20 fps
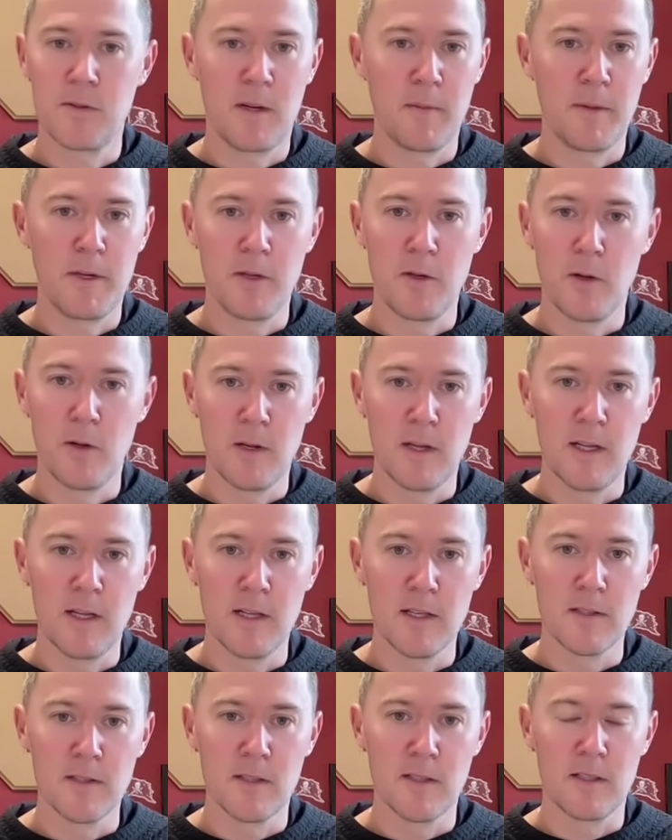I mean,
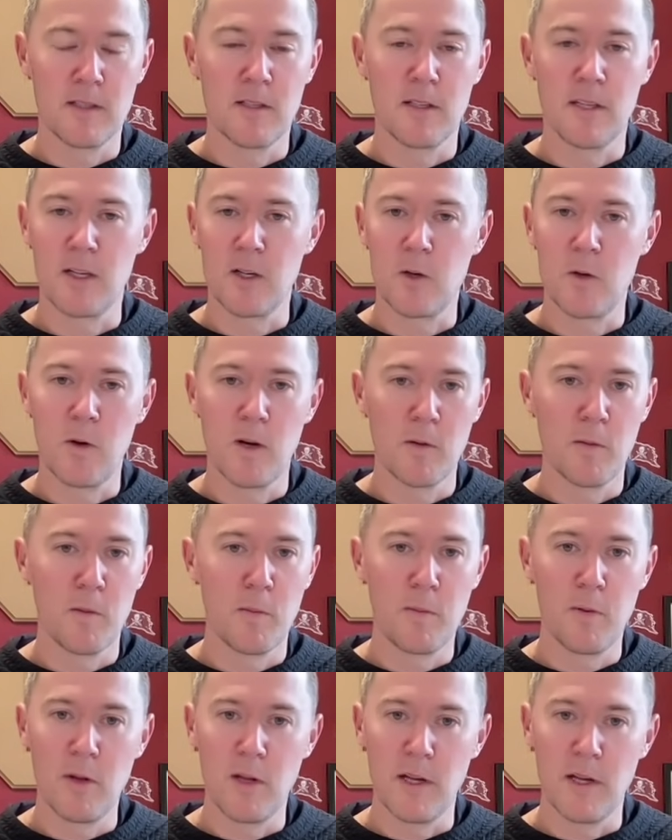it's an incredible
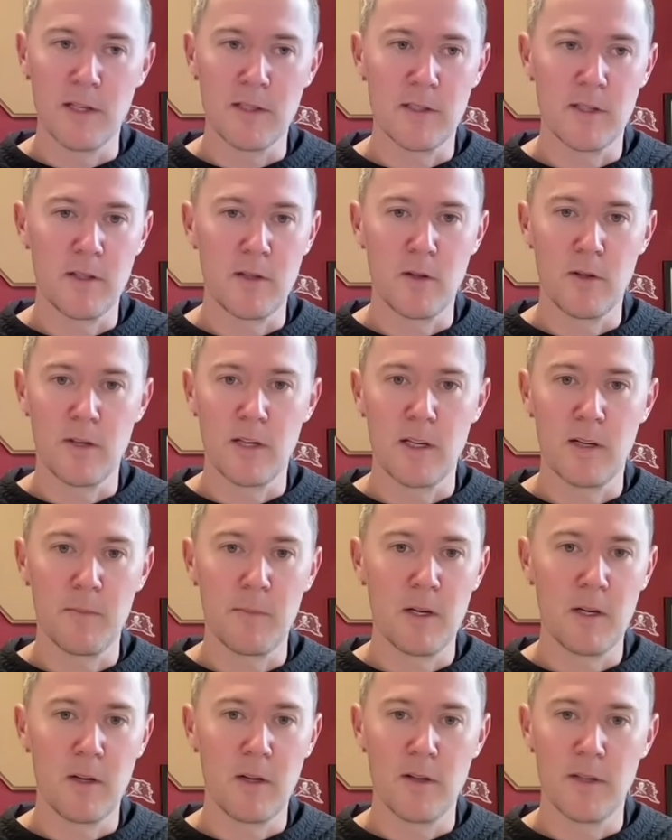place. And you think
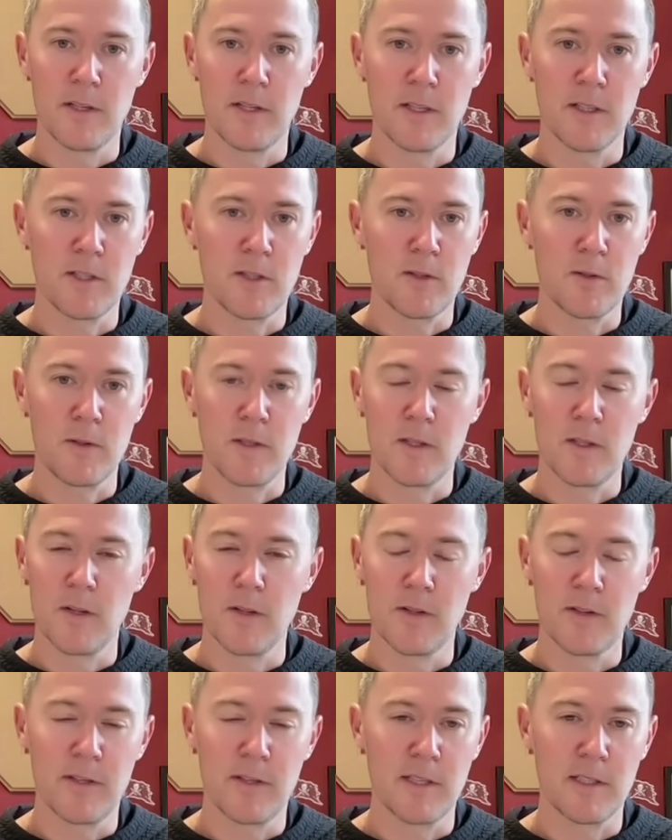about all the history and
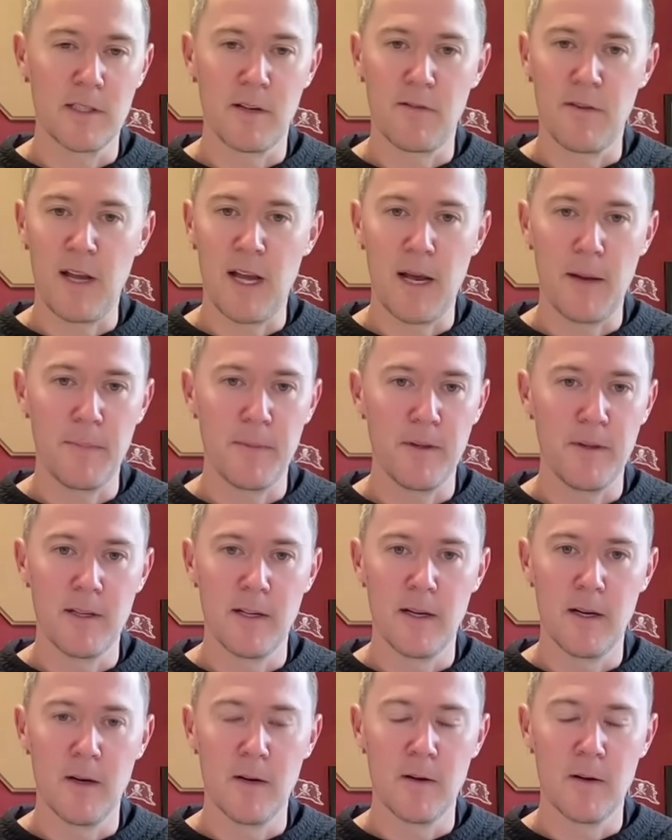all the things that have happened
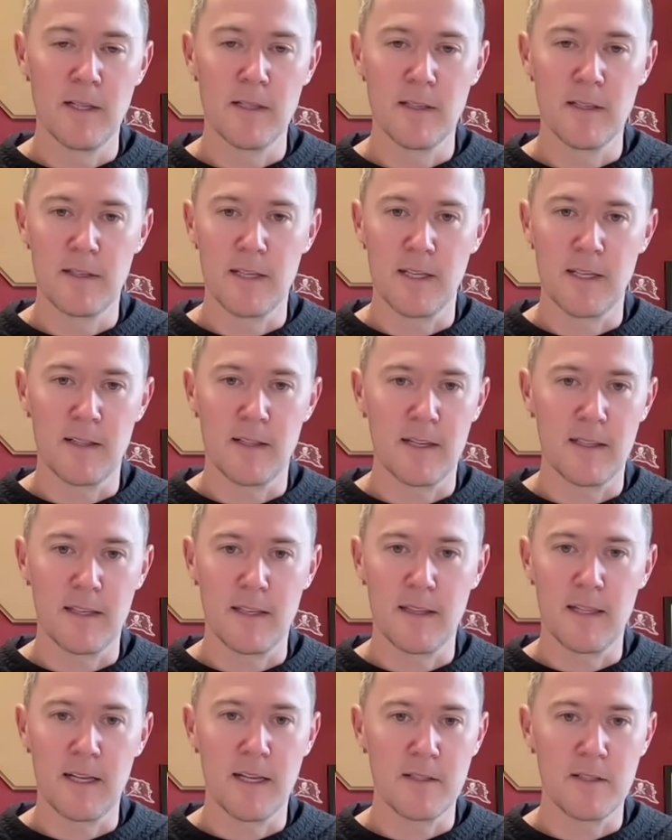there. And to think like
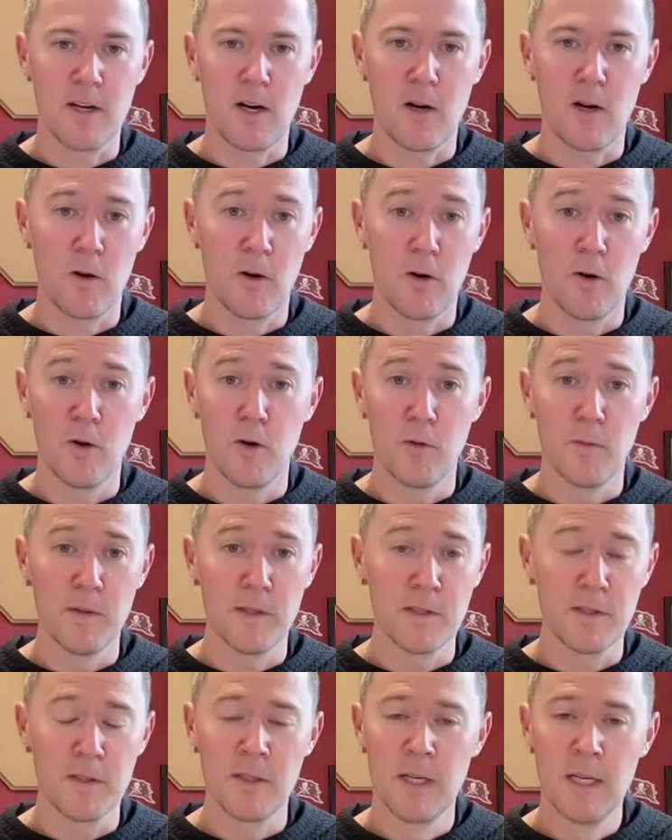that's our home
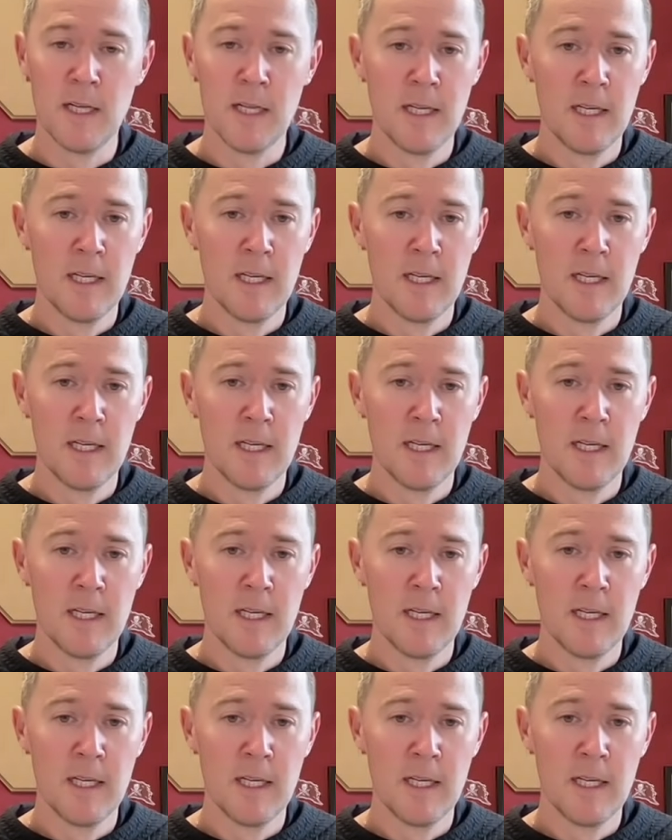is